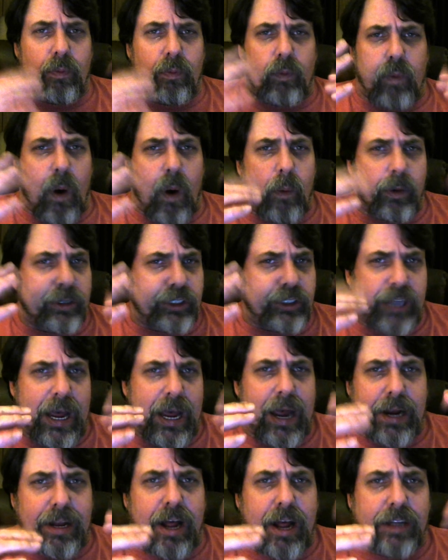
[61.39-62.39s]
what we're
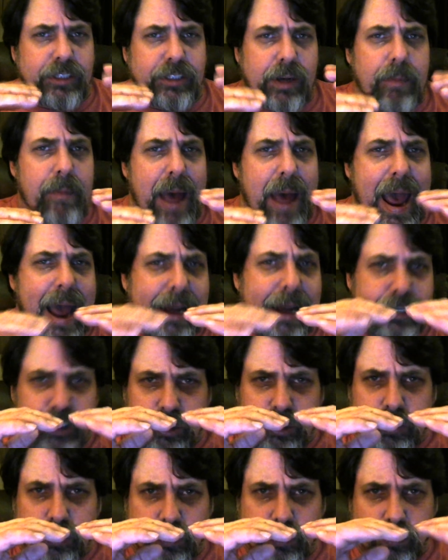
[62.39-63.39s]
seeing doesn't
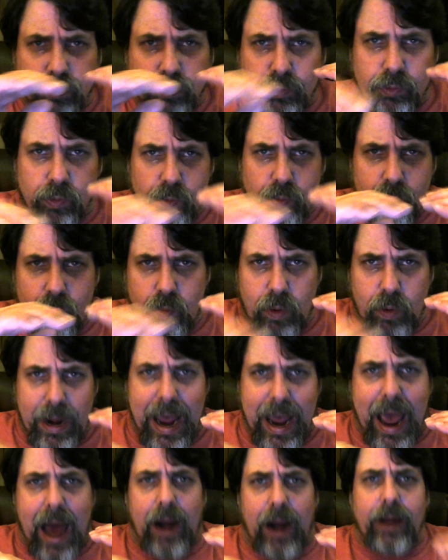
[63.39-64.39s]
match
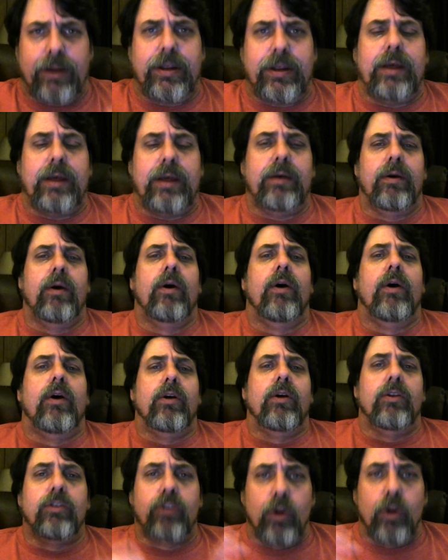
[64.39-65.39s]
reality
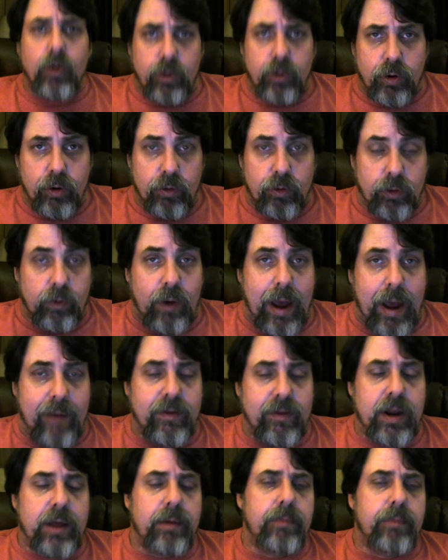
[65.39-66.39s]
due to the
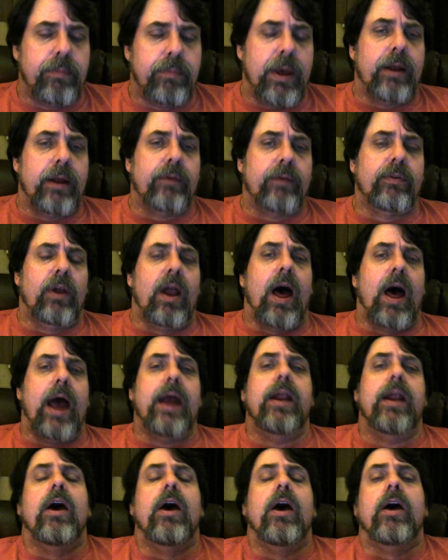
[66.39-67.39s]
gravity bending the
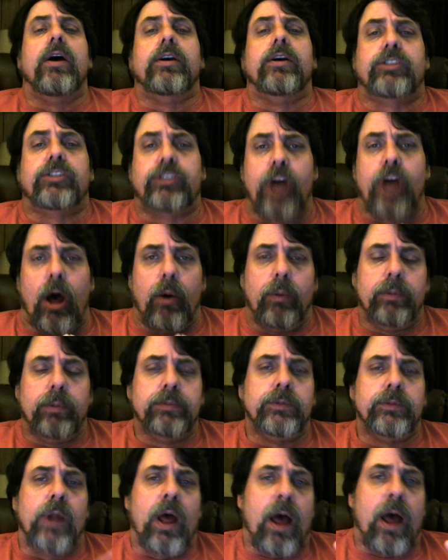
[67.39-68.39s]
light. So
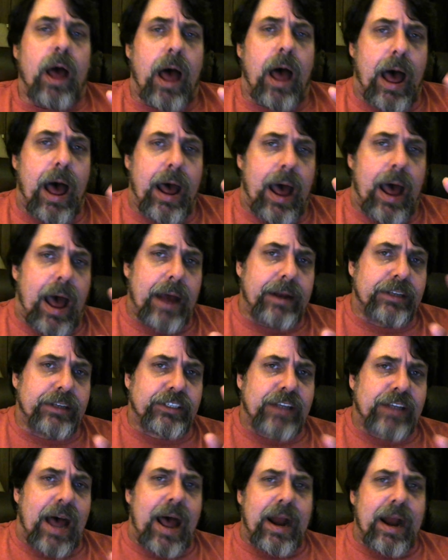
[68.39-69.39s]
I
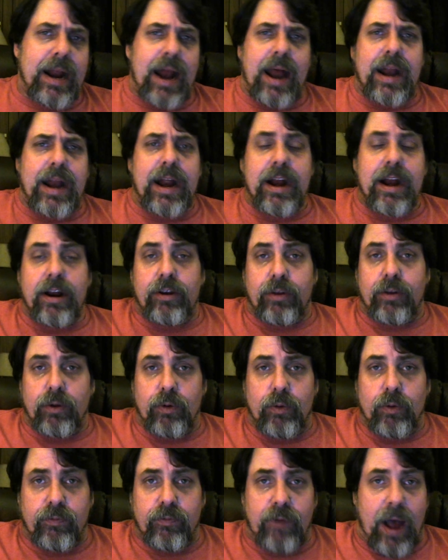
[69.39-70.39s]
decided I needed
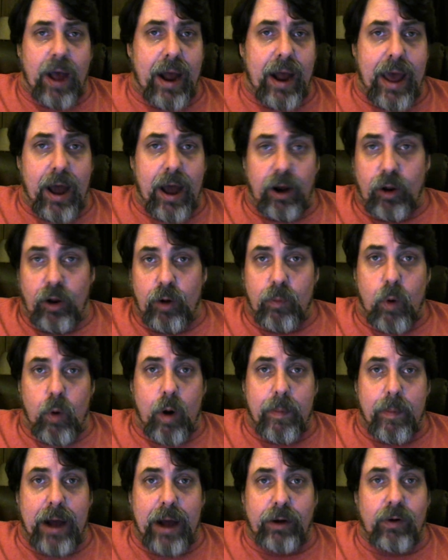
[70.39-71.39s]
to find out a little more
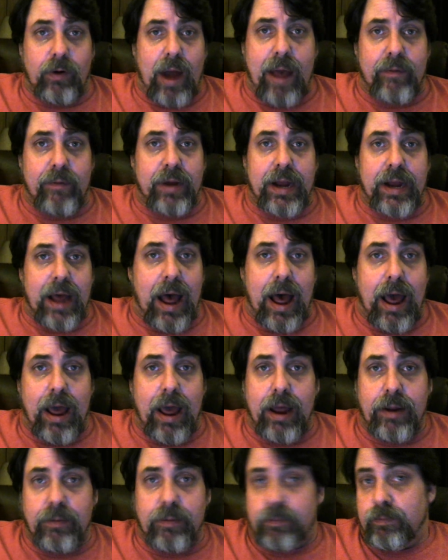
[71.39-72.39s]
about gravity.
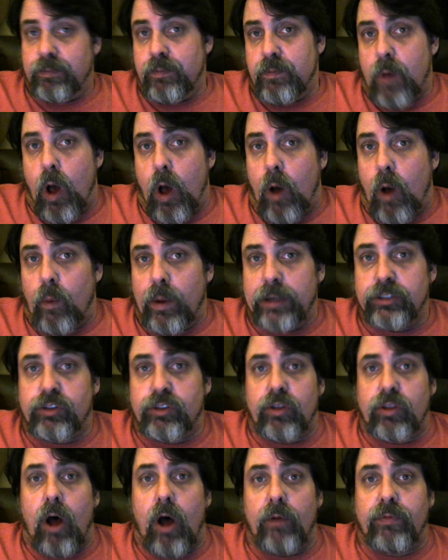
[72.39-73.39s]
I always
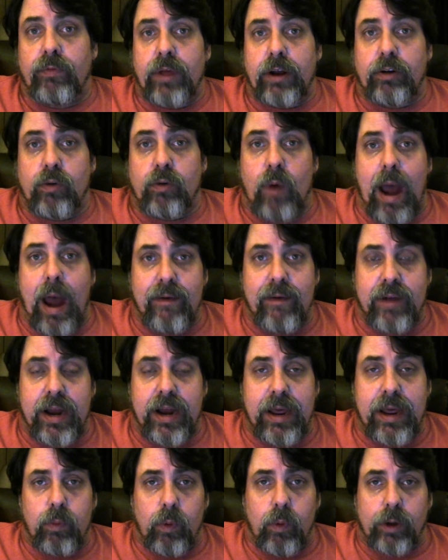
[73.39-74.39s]
thought that
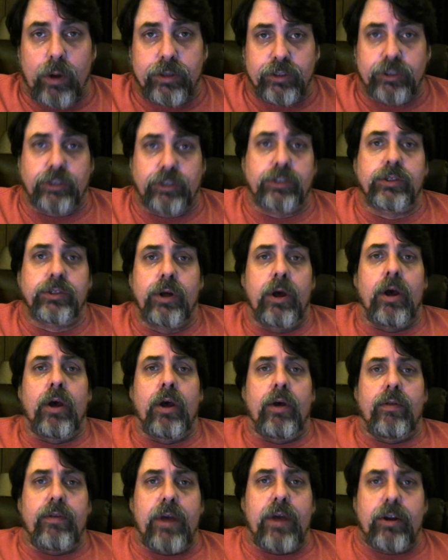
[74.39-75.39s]
gravity was
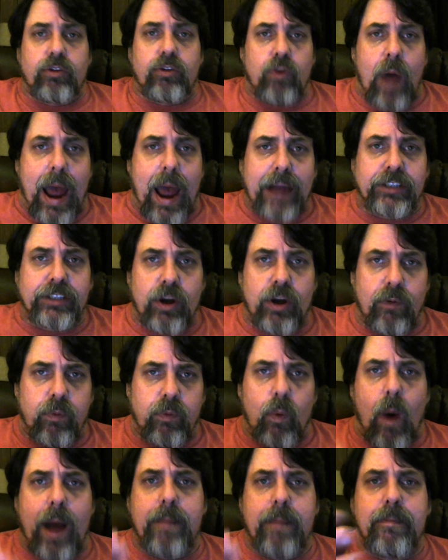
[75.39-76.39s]
the attraction of
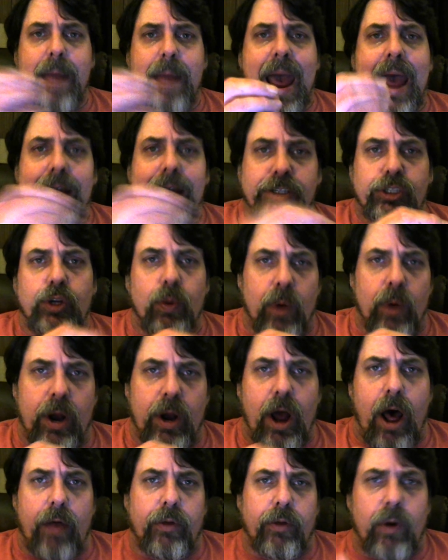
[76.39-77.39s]
one mass to
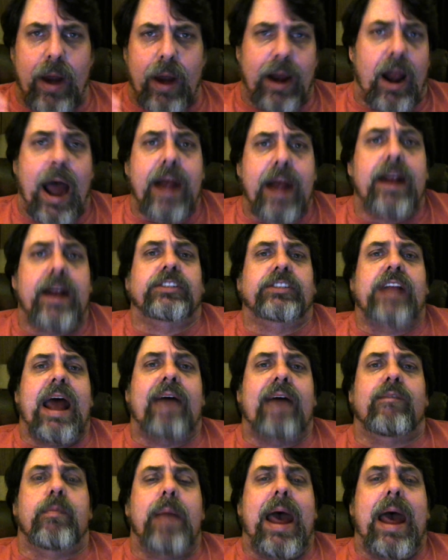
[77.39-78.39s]
another, and light doesn't
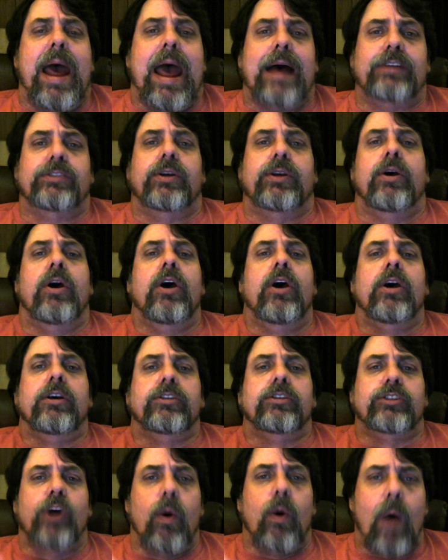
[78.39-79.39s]
have a mass.
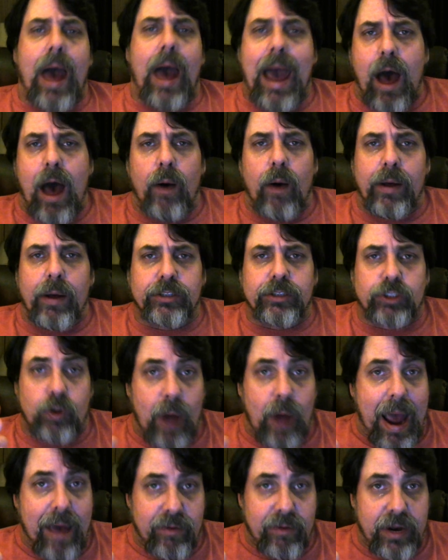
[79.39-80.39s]
So how is
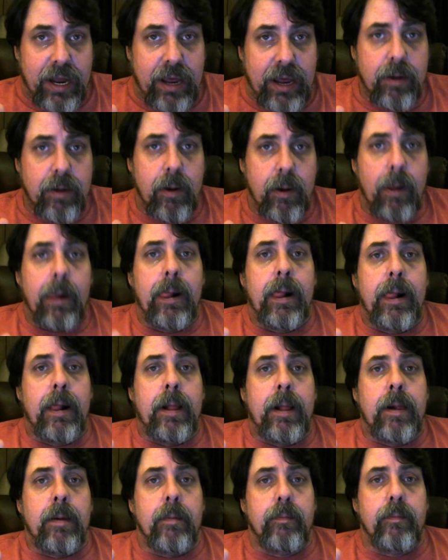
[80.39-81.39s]
gravity
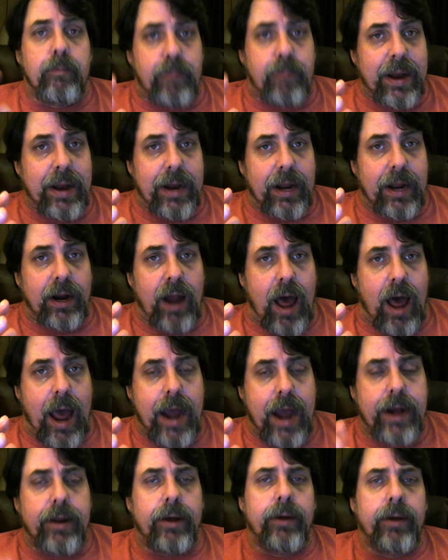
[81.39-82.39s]
bending
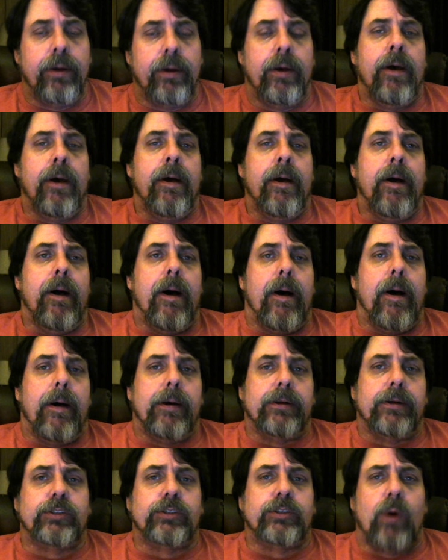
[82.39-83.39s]
light?
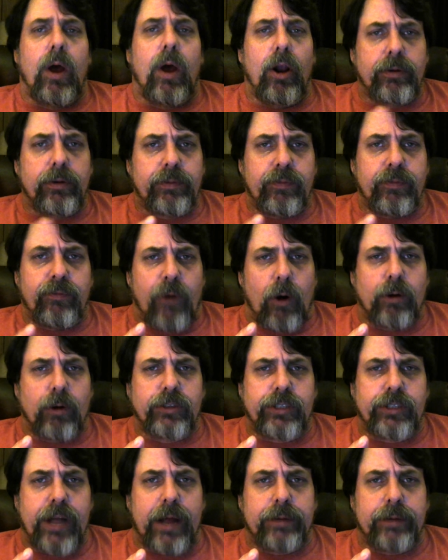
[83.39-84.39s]
So I looked
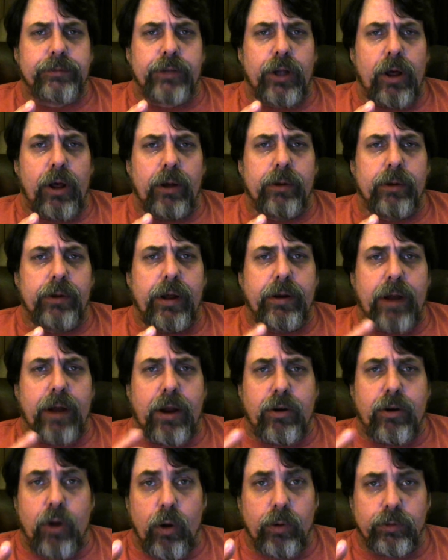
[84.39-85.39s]
first at
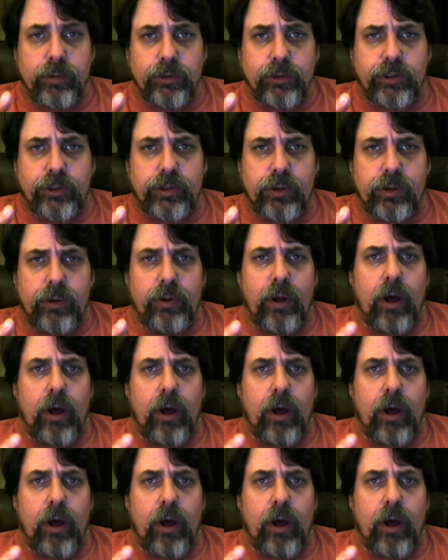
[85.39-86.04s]
Newton's